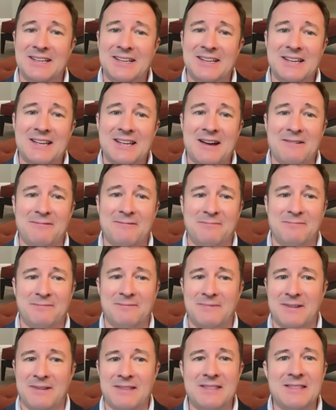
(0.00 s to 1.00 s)
And
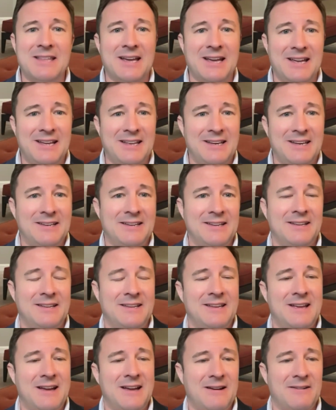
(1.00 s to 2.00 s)
then
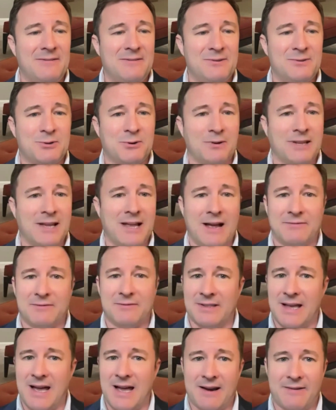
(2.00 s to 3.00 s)
shortly
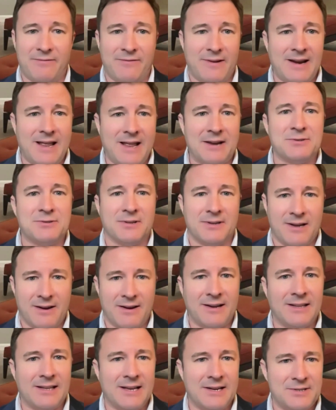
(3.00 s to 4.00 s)
after that, a financial
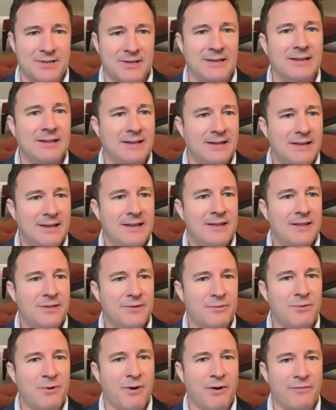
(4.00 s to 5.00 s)
calculation
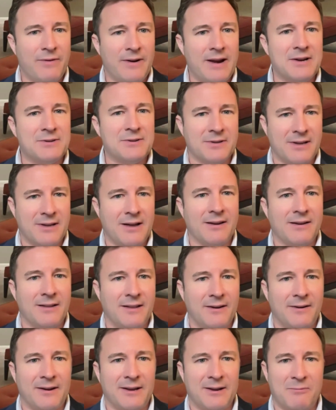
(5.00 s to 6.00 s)
through our financial
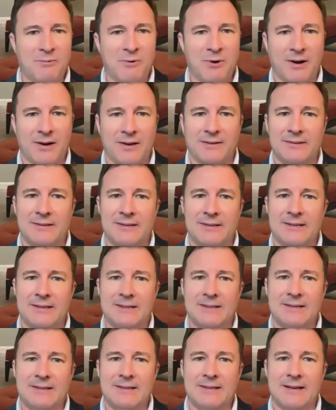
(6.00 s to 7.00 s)
calculator can work.
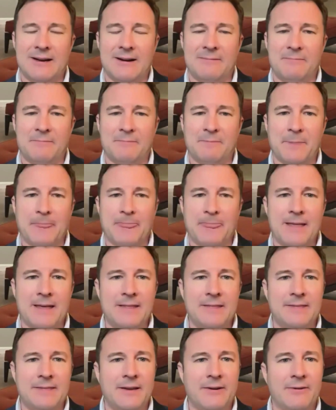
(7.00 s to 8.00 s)

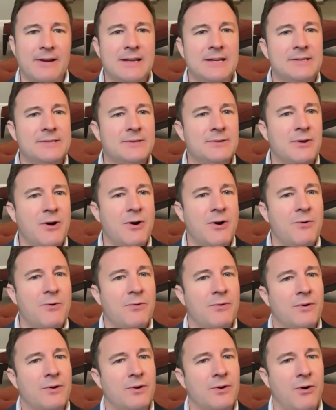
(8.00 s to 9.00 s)
There is
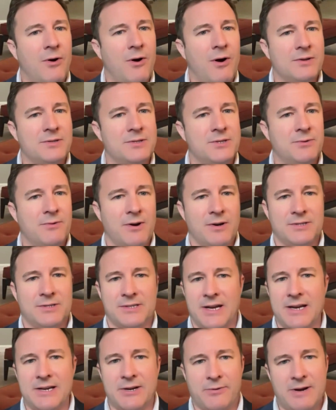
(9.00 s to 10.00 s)
no cost to our
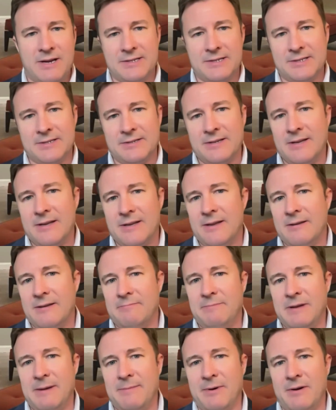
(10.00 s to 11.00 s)
site, Chris
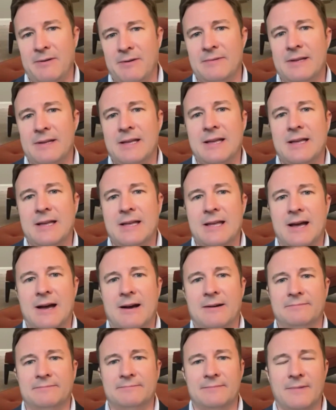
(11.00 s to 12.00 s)
Beamer.
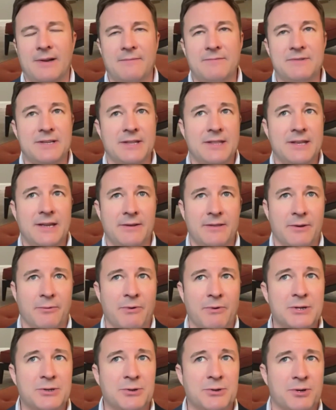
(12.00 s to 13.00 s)
Obviously, the
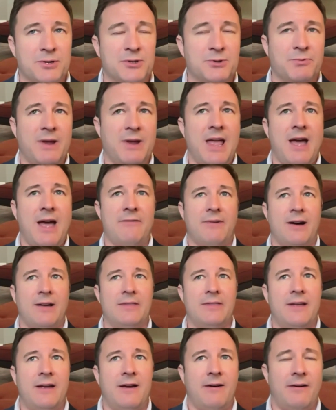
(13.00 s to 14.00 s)
resources we have
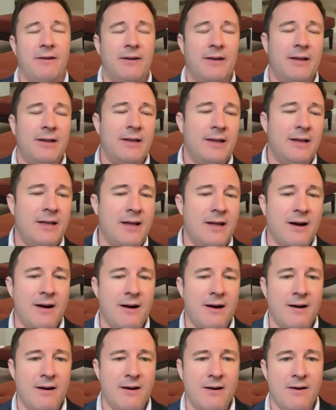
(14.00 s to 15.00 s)
on there
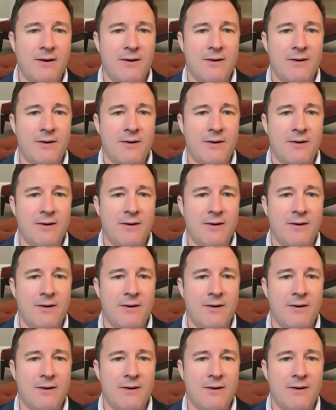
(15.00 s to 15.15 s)
are